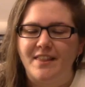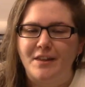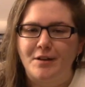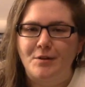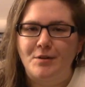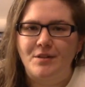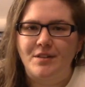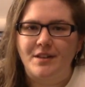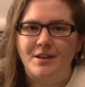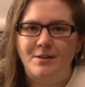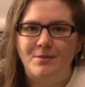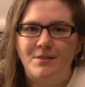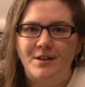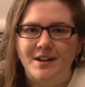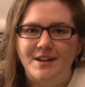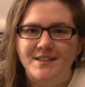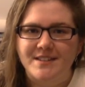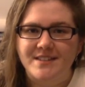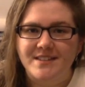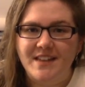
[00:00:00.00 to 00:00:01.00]
they were like,
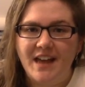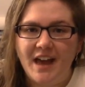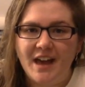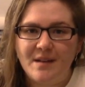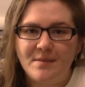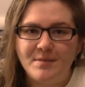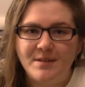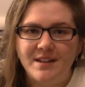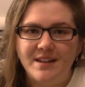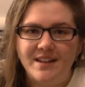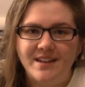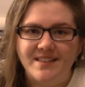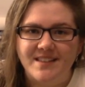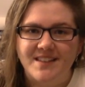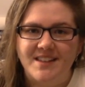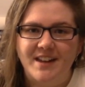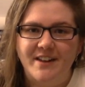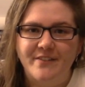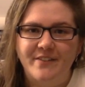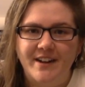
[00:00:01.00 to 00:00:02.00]
why is this happening?
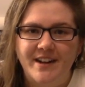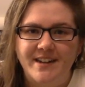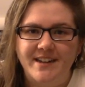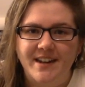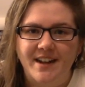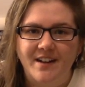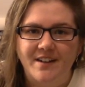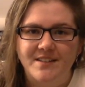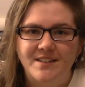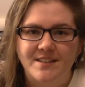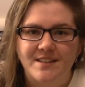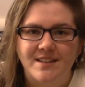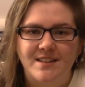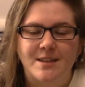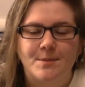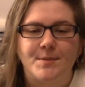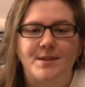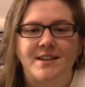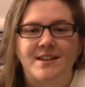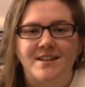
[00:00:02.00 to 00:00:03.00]
And they find out that
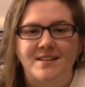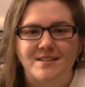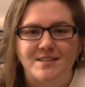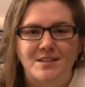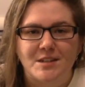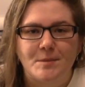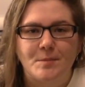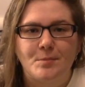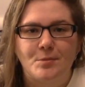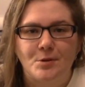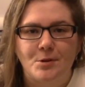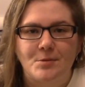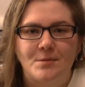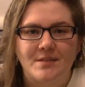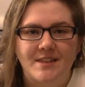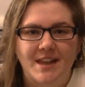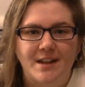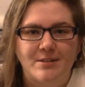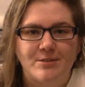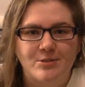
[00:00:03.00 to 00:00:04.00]
it's because they're born
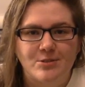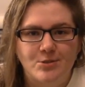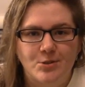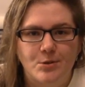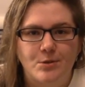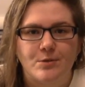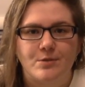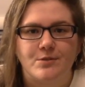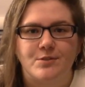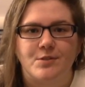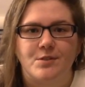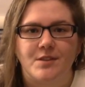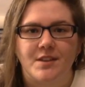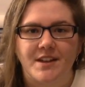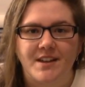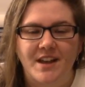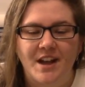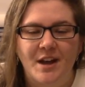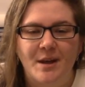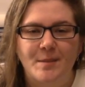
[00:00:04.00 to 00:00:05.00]
without souls. So
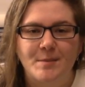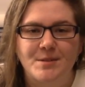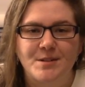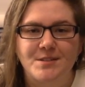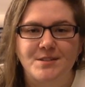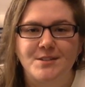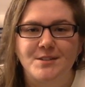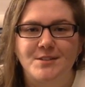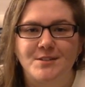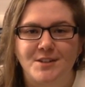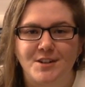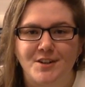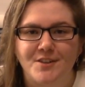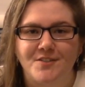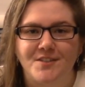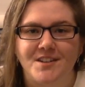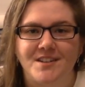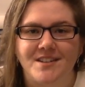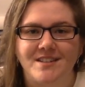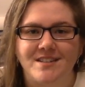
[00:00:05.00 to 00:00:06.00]
they come to the
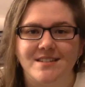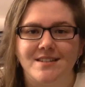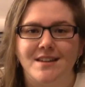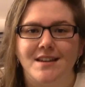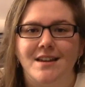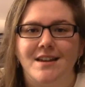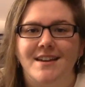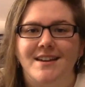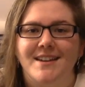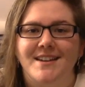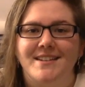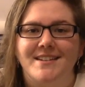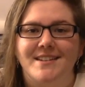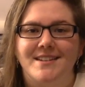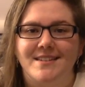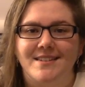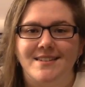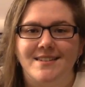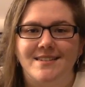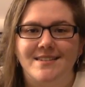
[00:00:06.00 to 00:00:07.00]
surface
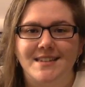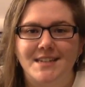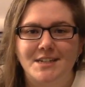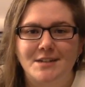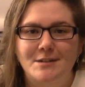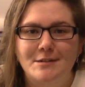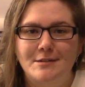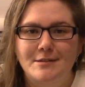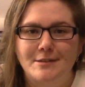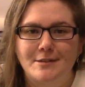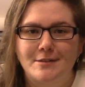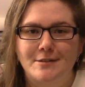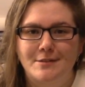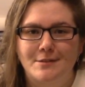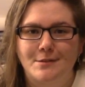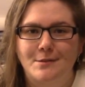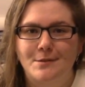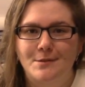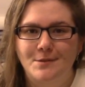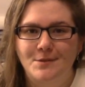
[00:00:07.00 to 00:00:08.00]
to steal the
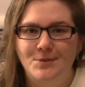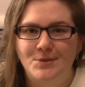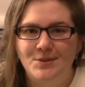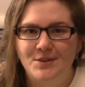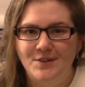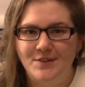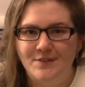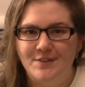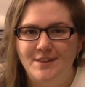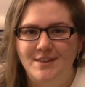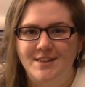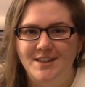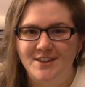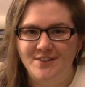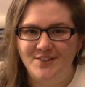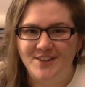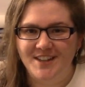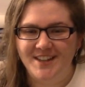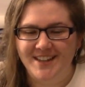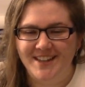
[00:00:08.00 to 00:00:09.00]
souls of the
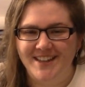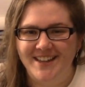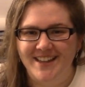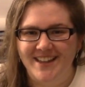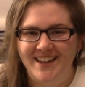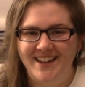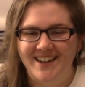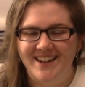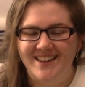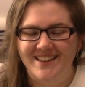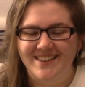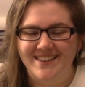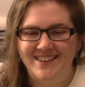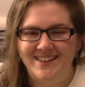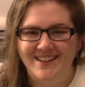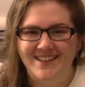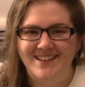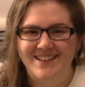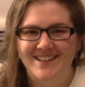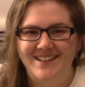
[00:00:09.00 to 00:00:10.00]
living, and it's
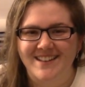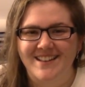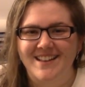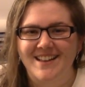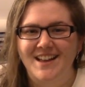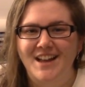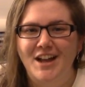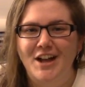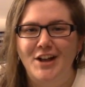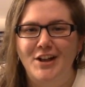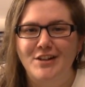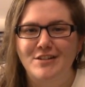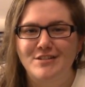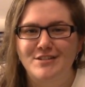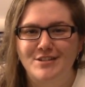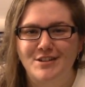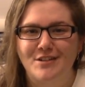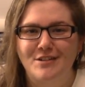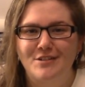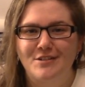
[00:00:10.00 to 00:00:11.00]
like
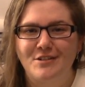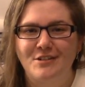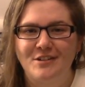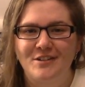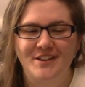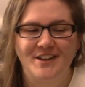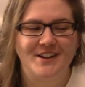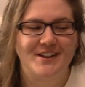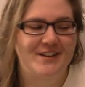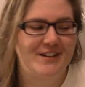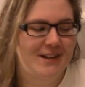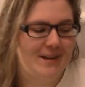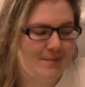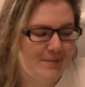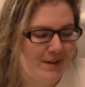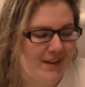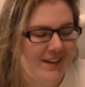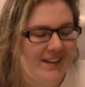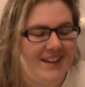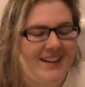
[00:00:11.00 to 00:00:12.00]
so cool and
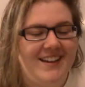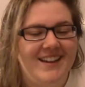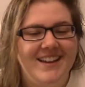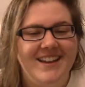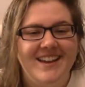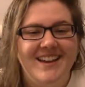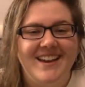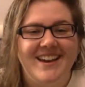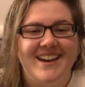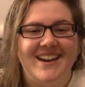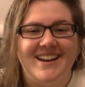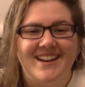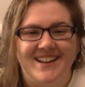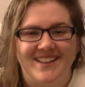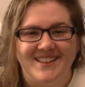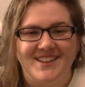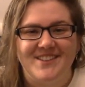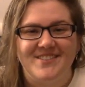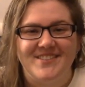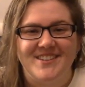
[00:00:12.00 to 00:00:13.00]
creepy, and I
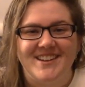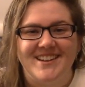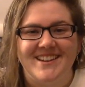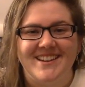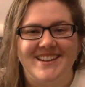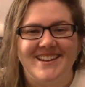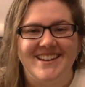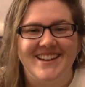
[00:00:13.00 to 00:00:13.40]
love it.